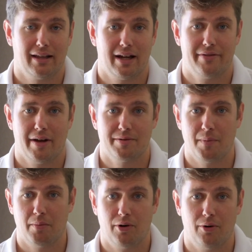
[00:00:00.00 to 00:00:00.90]
A lot of times
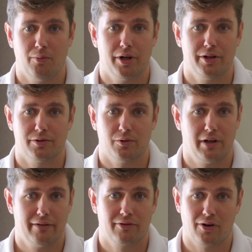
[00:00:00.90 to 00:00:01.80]
mobile home windows
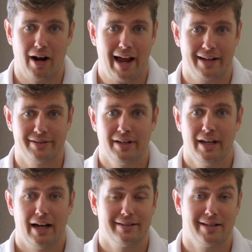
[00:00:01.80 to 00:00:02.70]
will have cracks.
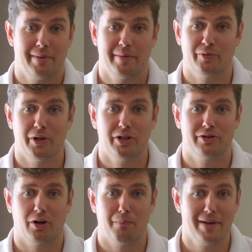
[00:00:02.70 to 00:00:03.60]
Sometimes
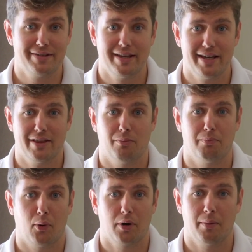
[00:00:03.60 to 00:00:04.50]
windows are missing, they'll
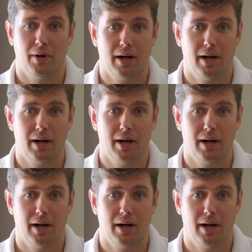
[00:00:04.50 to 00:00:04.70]
board them